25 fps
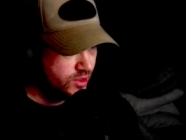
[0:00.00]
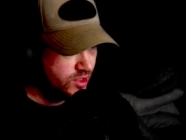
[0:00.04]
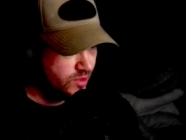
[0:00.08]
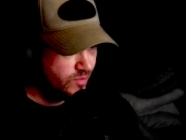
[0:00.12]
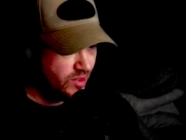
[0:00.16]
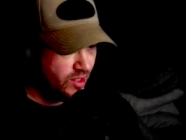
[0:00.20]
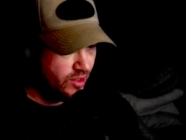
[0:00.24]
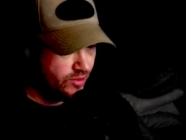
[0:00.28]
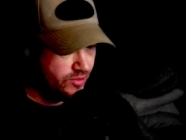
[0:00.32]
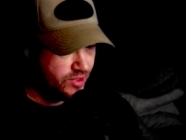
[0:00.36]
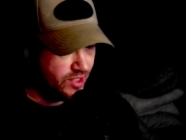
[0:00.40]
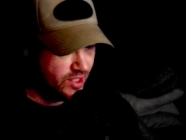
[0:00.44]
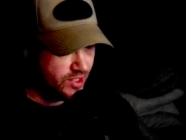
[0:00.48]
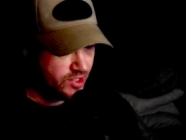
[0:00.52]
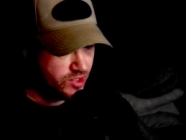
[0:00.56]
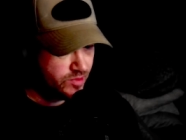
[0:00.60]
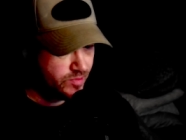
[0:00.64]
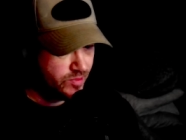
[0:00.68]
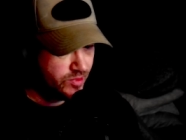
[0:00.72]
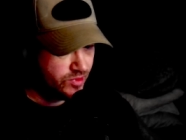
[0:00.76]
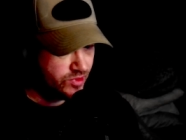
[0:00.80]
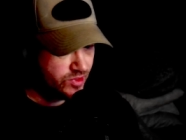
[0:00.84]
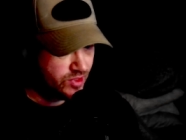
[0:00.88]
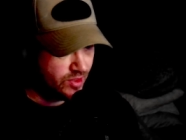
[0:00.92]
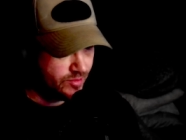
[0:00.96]
To my own
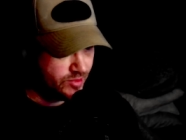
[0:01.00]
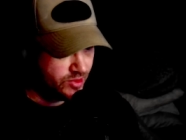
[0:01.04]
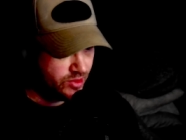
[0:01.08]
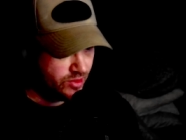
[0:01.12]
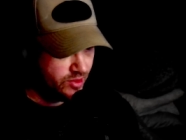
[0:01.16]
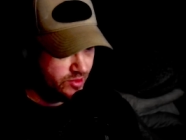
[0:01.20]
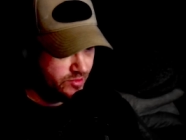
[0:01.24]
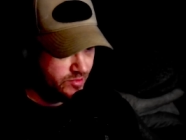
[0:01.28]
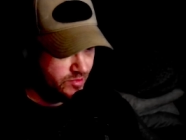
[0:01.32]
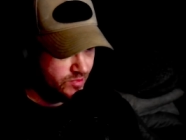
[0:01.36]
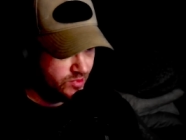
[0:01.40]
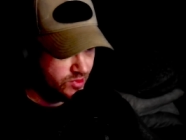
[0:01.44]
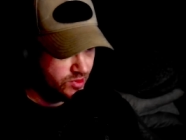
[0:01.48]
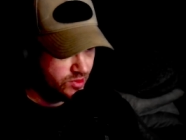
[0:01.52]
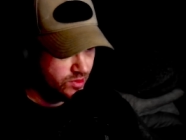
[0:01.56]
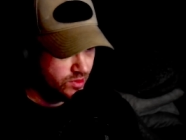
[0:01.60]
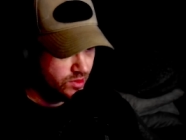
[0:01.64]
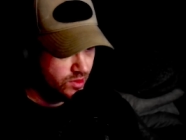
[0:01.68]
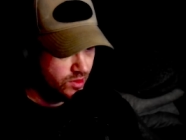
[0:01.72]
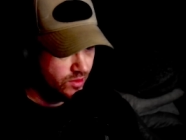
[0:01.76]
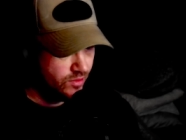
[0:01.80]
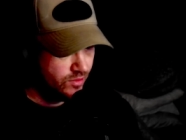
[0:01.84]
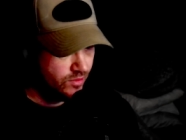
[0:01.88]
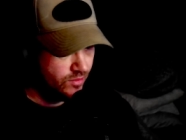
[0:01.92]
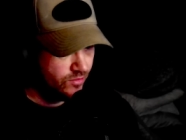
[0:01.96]
detriment sometimes.
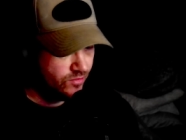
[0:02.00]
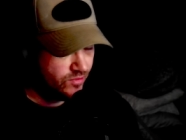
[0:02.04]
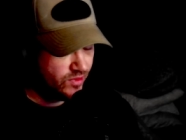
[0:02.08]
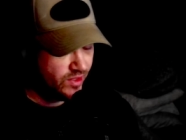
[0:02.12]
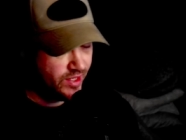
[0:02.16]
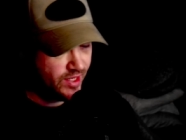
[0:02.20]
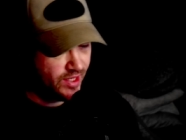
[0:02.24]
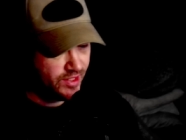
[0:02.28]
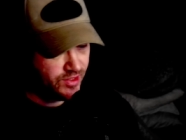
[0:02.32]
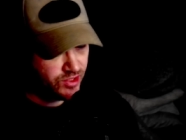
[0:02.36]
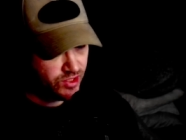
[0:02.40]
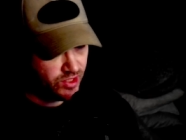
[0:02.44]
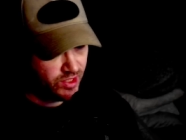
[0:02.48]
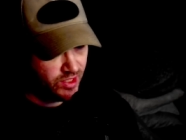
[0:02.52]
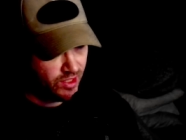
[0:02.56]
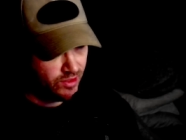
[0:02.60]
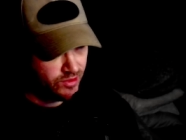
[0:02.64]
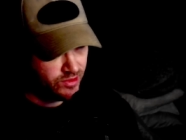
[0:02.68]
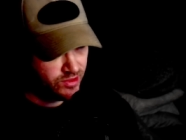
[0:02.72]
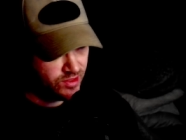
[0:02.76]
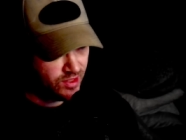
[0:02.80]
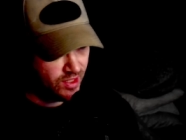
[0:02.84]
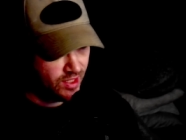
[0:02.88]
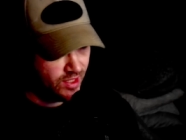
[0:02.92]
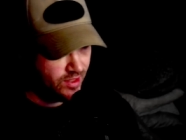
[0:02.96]
Financially,
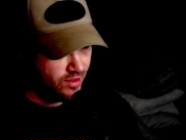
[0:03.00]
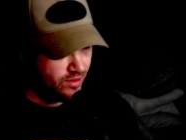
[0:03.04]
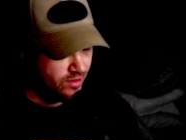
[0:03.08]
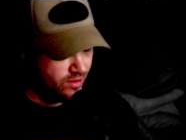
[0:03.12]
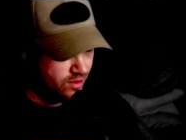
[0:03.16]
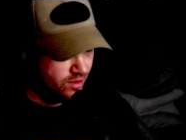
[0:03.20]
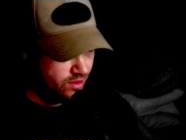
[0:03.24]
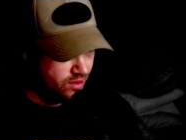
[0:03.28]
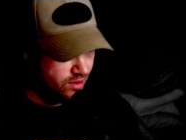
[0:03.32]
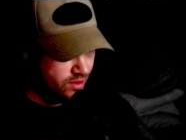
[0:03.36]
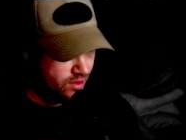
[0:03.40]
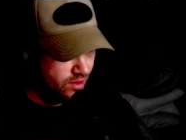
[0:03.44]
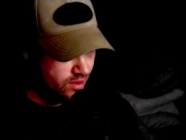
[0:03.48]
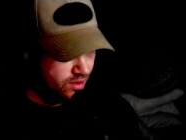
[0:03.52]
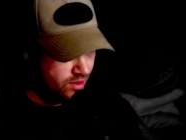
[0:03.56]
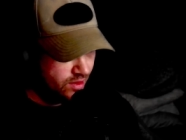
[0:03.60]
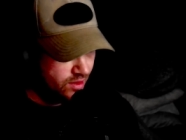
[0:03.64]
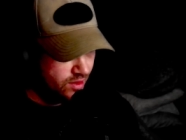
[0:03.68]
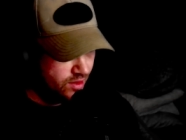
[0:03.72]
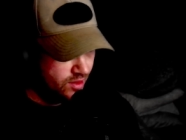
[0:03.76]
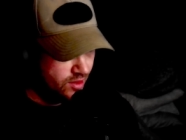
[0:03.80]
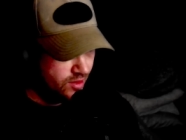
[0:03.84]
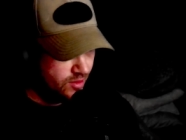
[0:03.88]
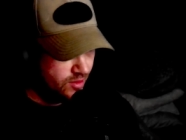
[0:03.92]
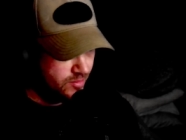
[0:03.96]
I'd say.
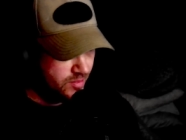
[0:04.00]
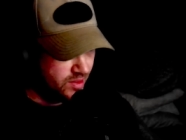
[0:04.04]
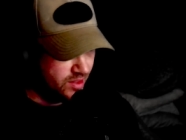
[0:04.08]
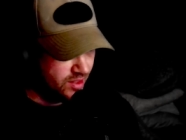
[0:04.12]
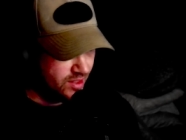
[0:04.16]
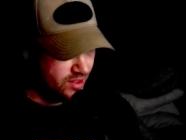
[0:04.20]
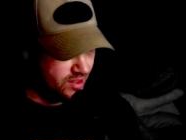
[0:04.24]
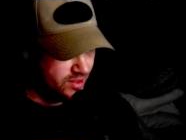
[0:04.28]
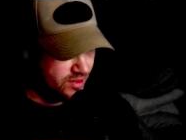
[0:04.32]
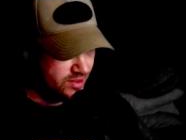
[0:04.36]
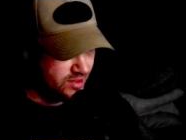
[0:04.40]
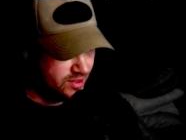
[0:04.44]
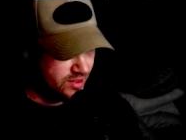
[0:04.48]
But,